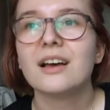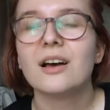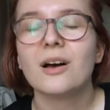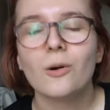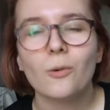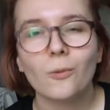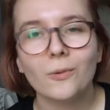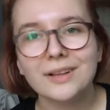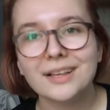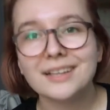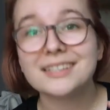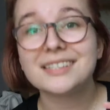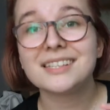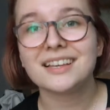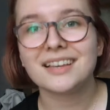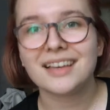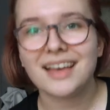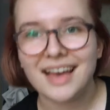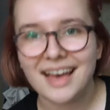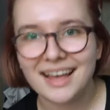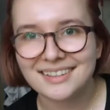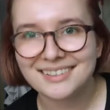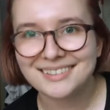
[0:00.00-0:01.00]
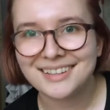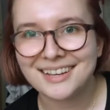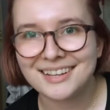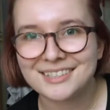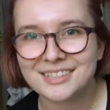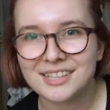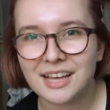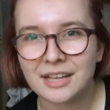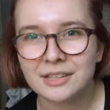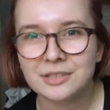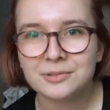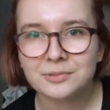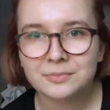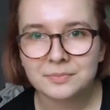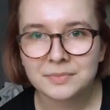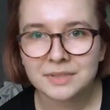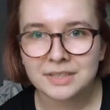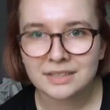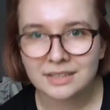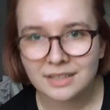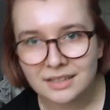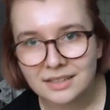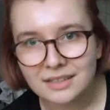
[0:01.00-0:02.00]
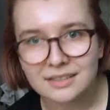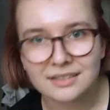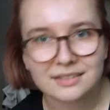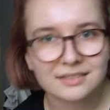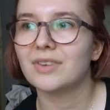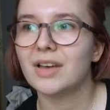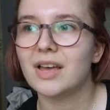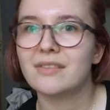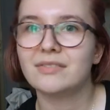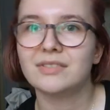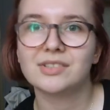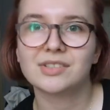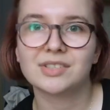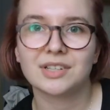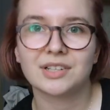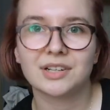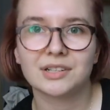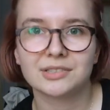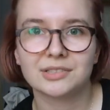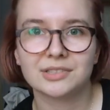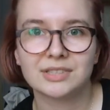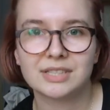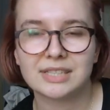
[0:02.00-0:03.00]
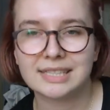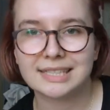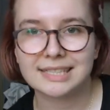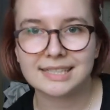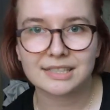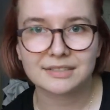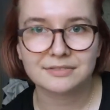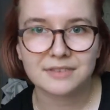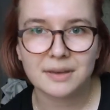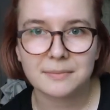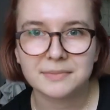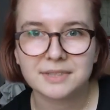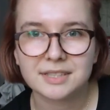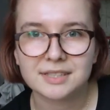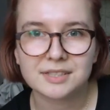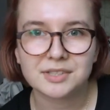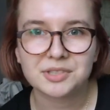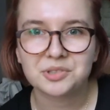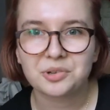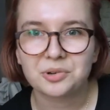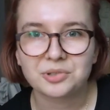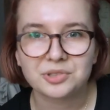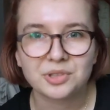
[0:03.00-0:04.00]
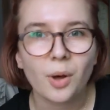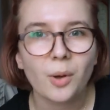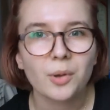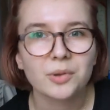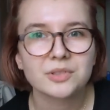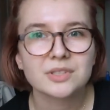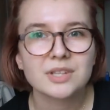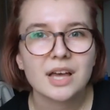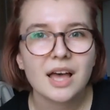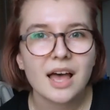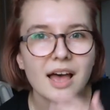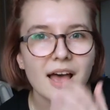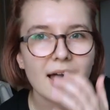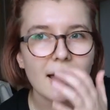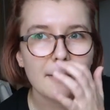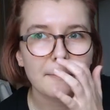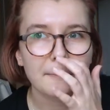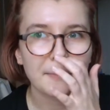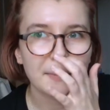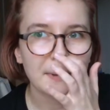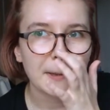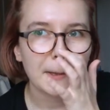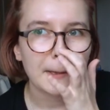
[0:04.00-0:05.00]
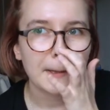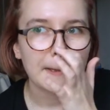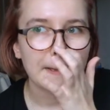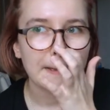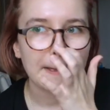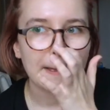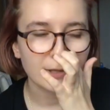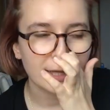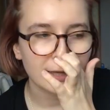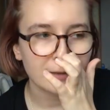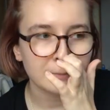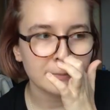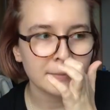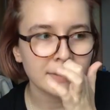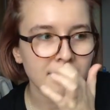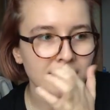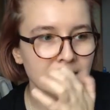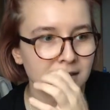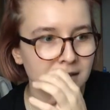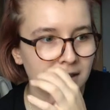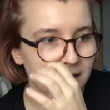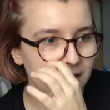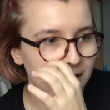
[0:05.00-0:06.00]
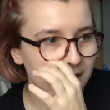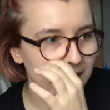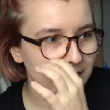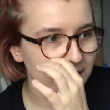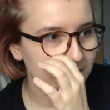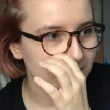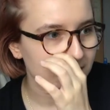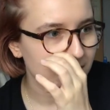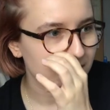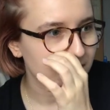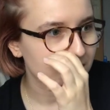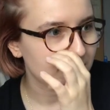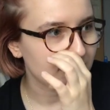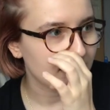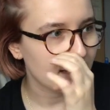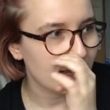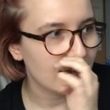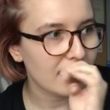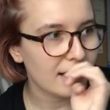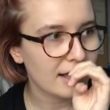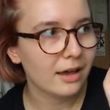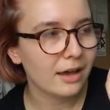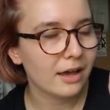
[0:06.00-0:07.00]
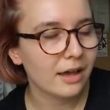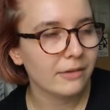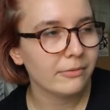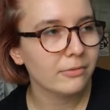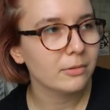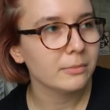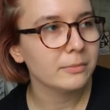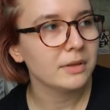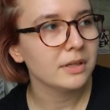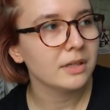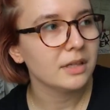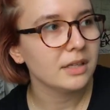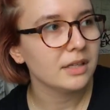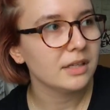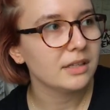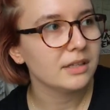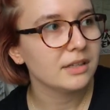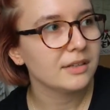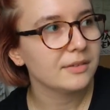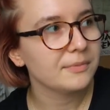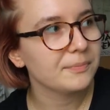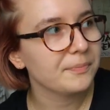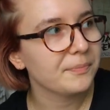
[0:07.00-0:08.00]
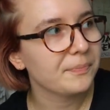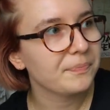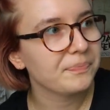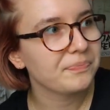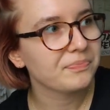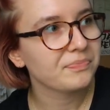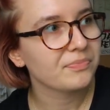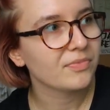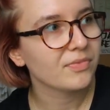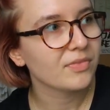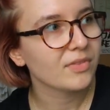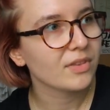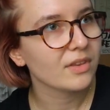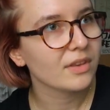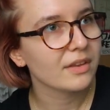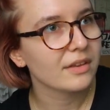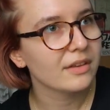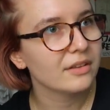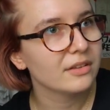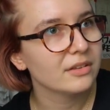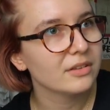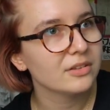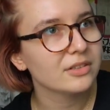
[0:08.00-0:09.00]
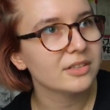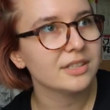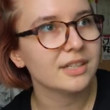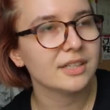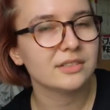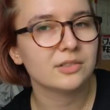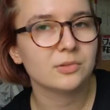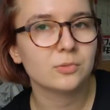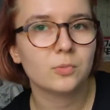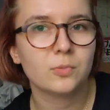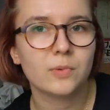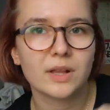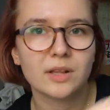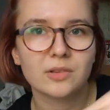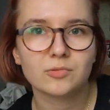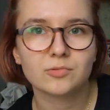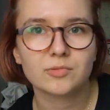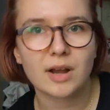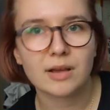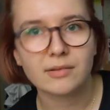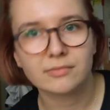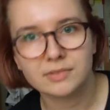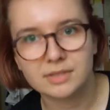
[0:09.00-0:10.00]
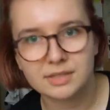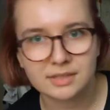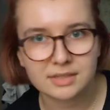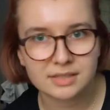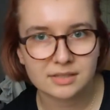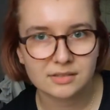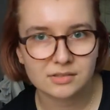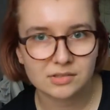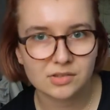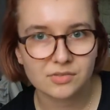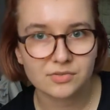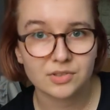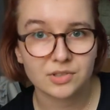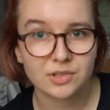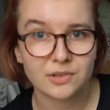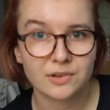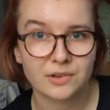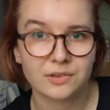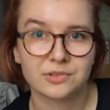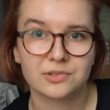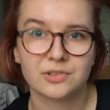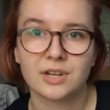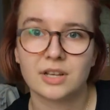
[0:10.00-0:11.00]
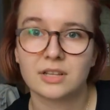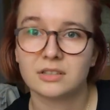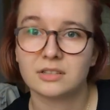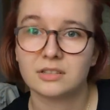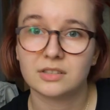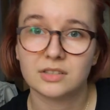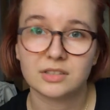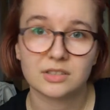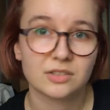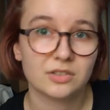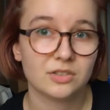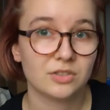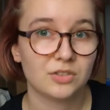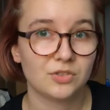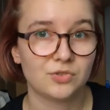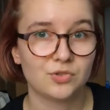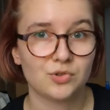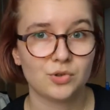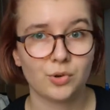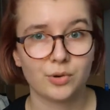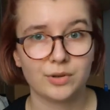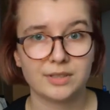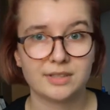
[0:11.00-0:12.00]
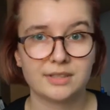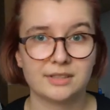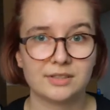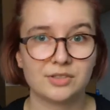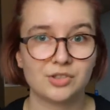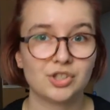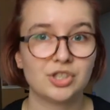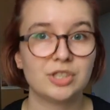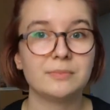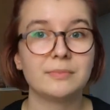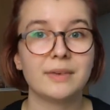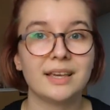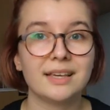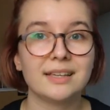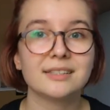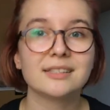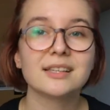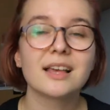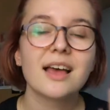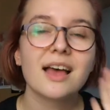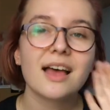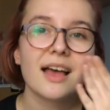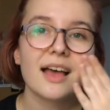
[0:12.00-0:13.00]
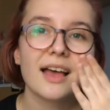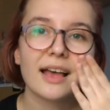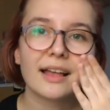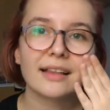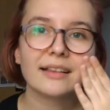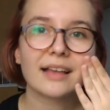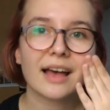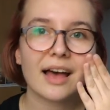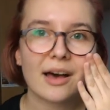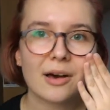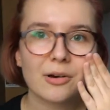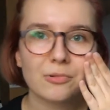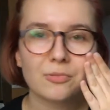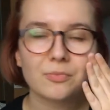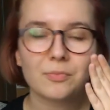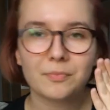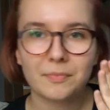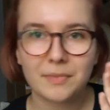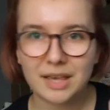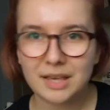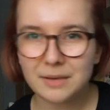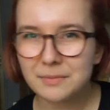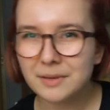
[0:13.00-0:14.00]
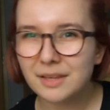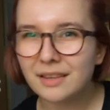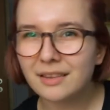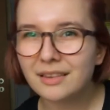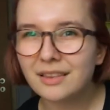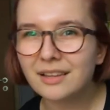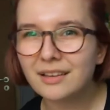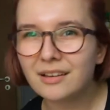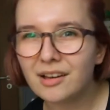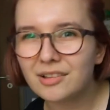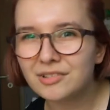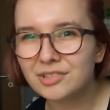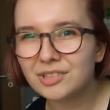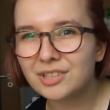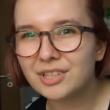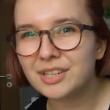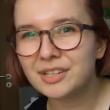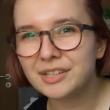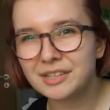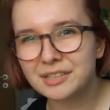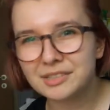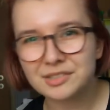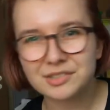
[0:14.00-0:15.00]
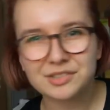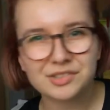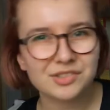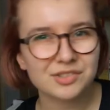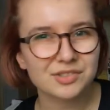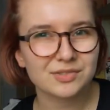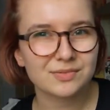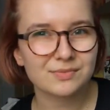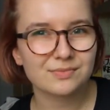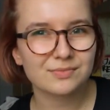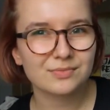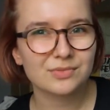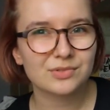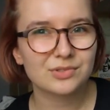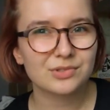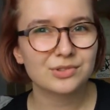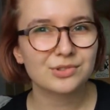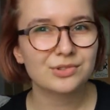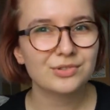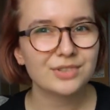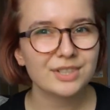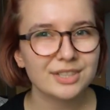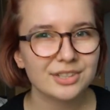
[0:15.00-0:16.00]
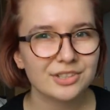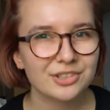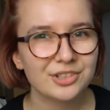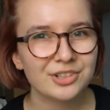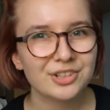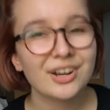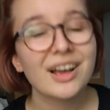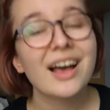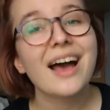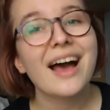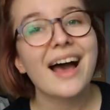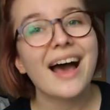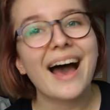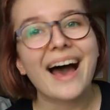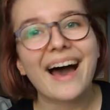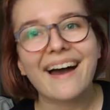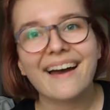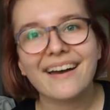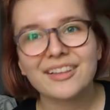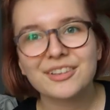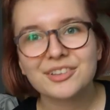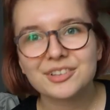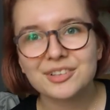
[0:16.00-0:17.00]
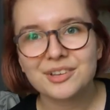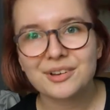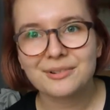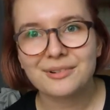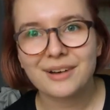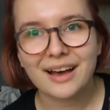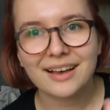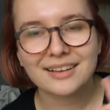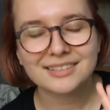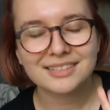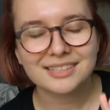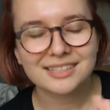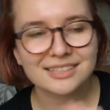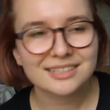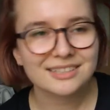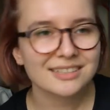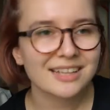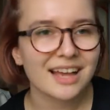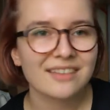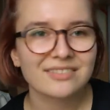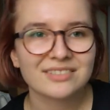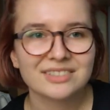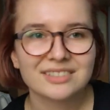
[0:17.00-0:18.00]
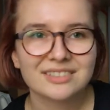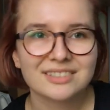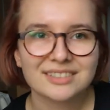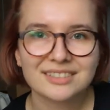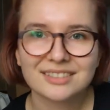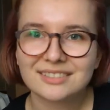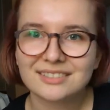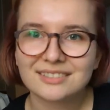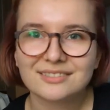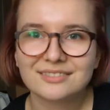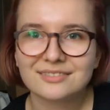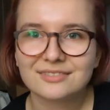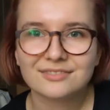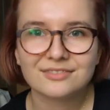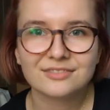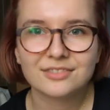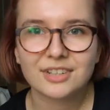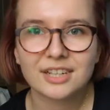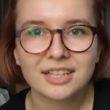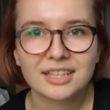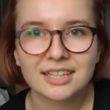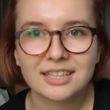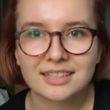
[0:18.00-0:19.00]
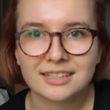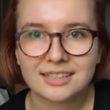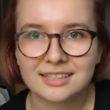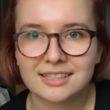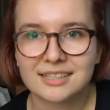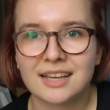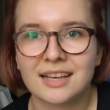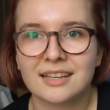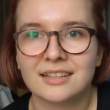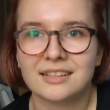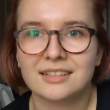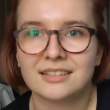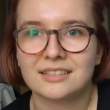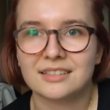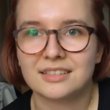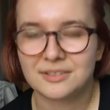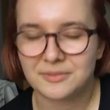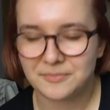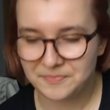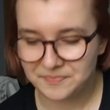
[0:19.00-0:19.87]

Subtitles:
When I say analyze, I don't mean like if this character is a feminist or not, but what I mean is I will be looking at the well-roundedness of the character and the choices she makes and how maybe the other characters treat her. I don't know. I still haven't really decided.